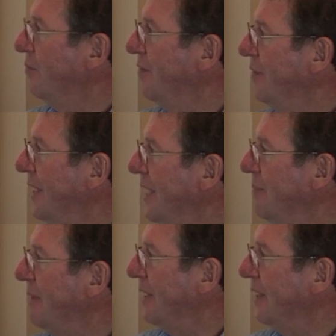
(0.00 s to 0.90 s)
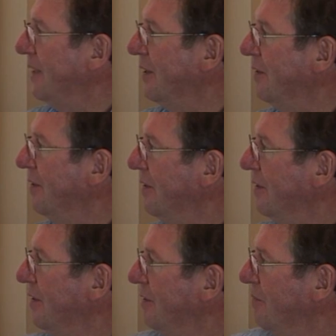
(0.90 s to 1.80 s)
With the A bank,
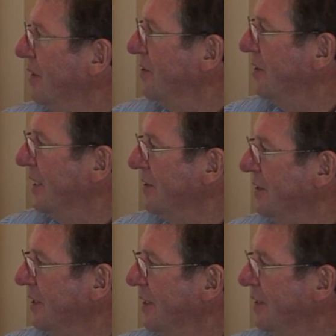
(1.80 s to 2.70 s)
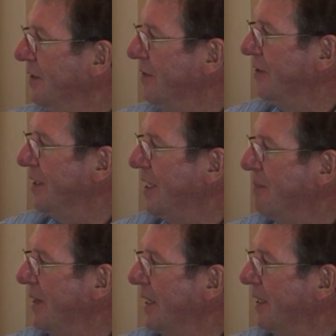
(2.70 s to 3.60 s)
by selecting here, the A
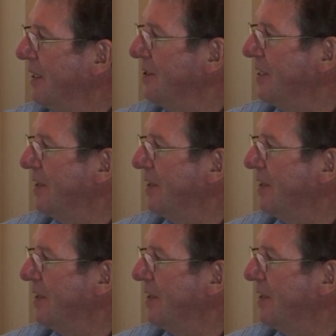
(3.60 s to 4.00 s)
bank is